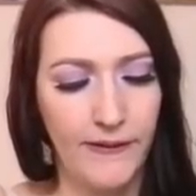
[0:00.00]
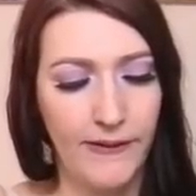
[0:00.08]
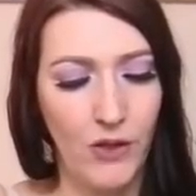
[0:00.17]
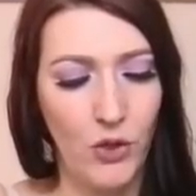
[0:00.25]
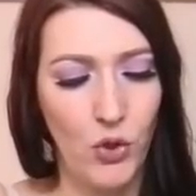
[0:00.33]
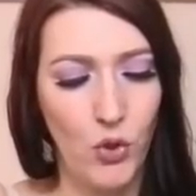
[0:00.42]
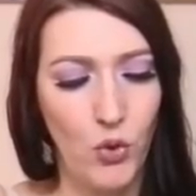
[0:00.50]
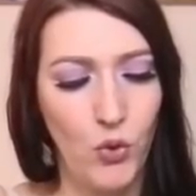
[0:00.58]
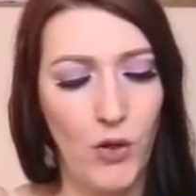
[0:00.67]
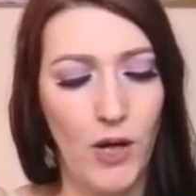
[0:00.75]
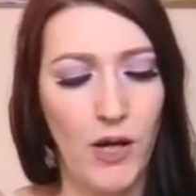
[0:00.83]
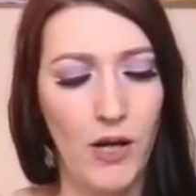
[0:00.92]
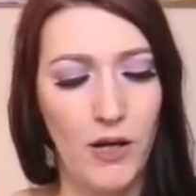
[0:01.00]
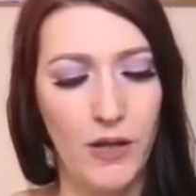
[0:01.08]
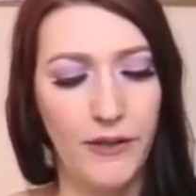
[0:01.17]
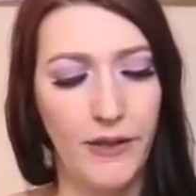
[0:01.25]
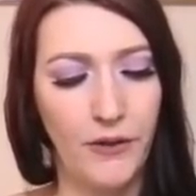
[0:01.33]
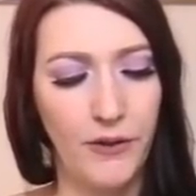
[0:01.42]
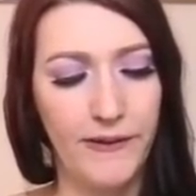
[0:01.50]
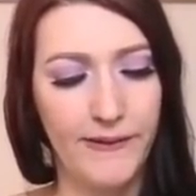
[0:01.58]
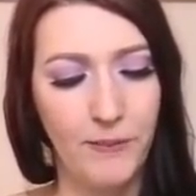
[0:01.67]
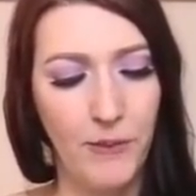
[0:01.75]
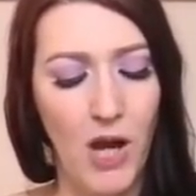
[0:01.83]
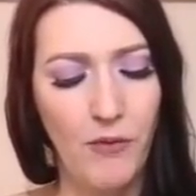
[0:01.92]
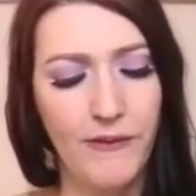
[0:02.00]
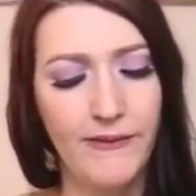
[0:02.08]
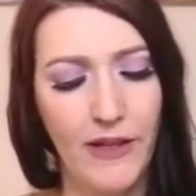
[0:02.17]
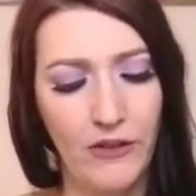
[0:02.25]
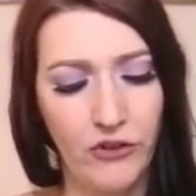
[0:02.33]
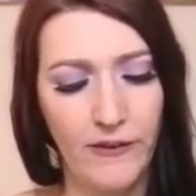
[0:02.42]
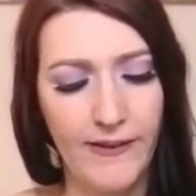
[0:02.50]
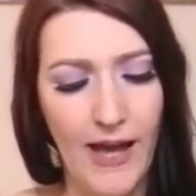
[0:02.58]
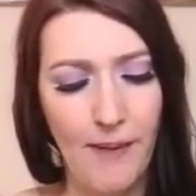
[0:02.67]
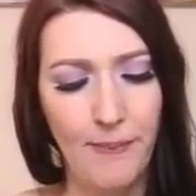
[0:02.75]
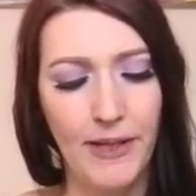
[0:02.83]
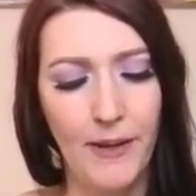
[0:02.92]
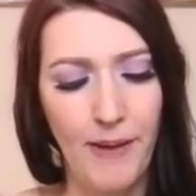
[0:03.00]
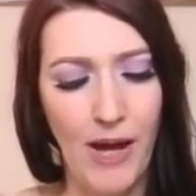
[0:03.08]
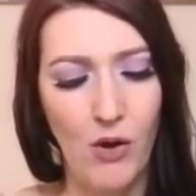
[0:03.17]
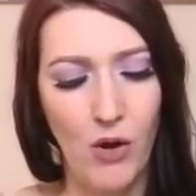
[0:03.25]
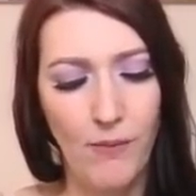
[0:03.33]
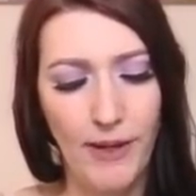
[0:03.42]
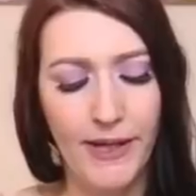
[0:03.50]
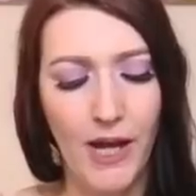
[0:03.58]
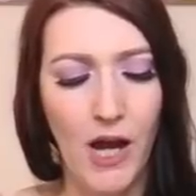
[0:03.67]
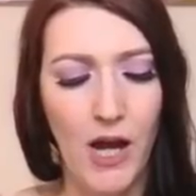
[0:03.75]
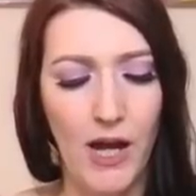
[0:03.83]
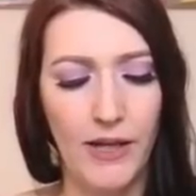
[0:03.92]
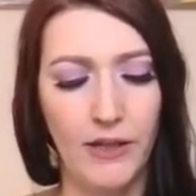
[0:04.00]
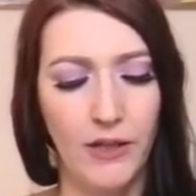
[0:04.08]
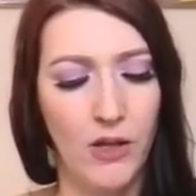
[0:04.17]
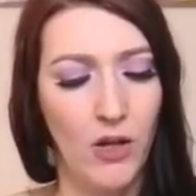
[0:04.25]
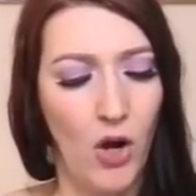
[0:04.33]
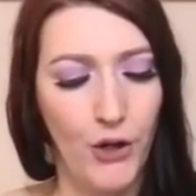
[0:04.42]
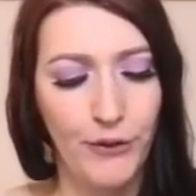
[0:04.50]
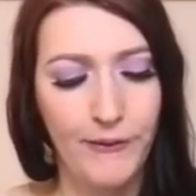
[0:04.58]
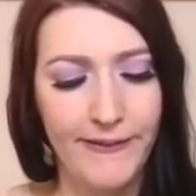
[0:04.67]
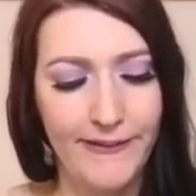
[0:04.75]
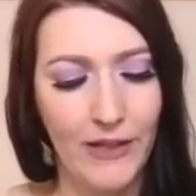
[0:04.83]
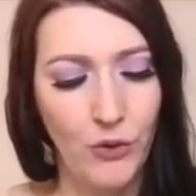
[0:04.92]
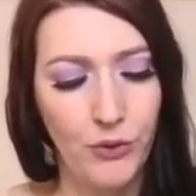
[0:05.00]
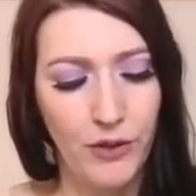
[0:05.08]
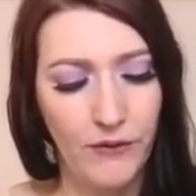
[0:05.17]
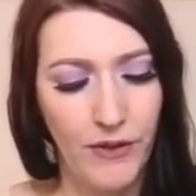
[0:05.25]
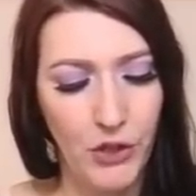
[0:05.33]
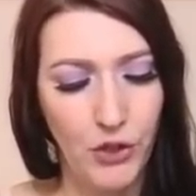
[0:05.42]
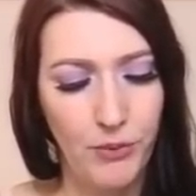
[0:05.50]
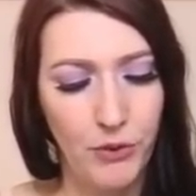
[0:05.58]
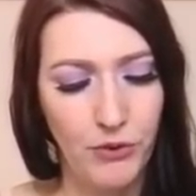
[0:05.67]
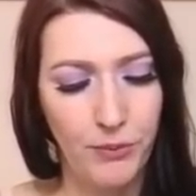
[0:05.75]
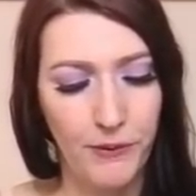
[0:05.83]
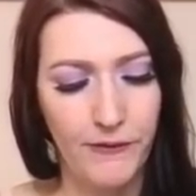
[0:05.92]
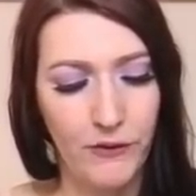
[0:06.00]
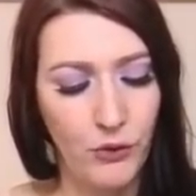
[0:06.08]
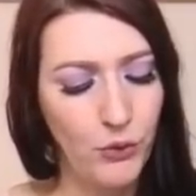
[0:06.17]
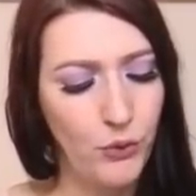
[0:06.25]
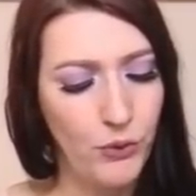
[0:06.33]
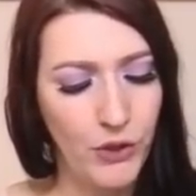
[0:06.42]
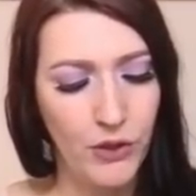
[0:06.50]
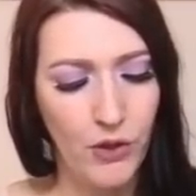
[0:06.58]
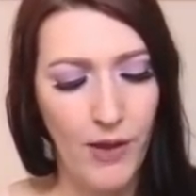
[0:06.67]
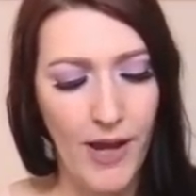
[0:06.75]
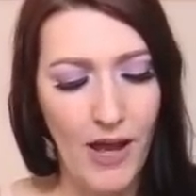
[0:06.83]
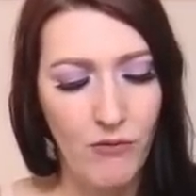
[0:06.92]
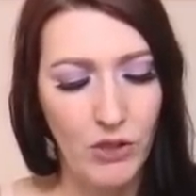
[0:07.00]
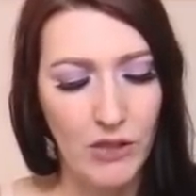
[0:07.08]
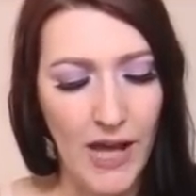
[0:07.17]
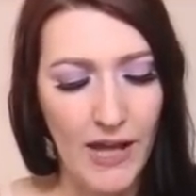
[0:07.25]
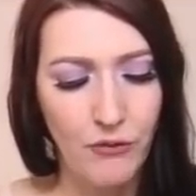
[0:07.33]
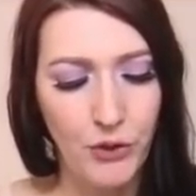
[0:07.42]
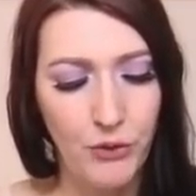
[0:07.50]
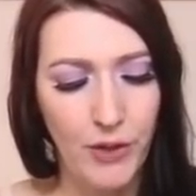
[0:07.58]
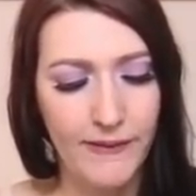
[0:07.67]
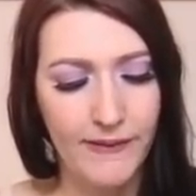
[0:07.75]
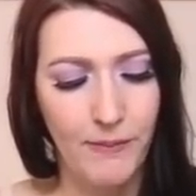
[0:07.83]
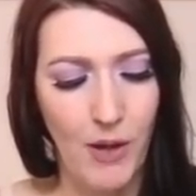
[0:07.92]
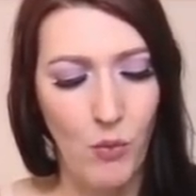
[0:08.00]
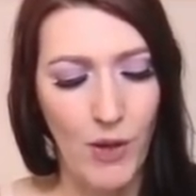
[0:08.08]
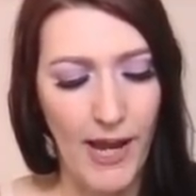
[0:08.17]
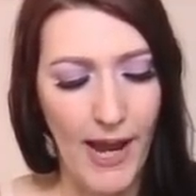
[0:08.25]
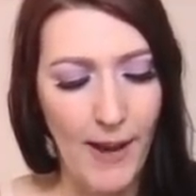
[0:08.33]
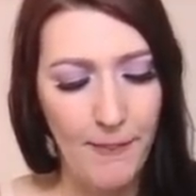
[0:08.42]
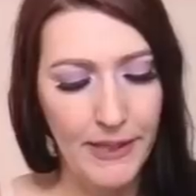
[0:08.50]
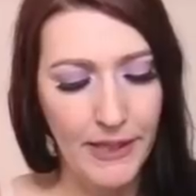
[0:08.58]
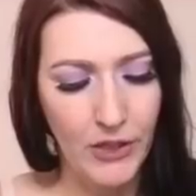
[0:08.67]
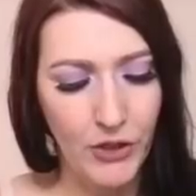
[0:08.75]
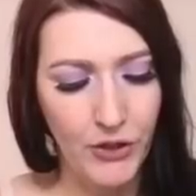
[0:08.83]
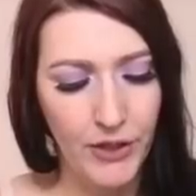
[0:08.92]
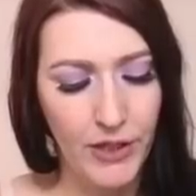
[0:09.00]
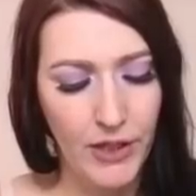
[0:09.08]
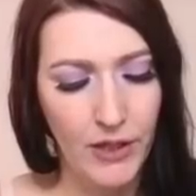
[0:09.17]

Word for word: So uh, there is some conversations happening about, oh my God, are you single and available to pursue? You know, I have a lot of regrets about what happened here.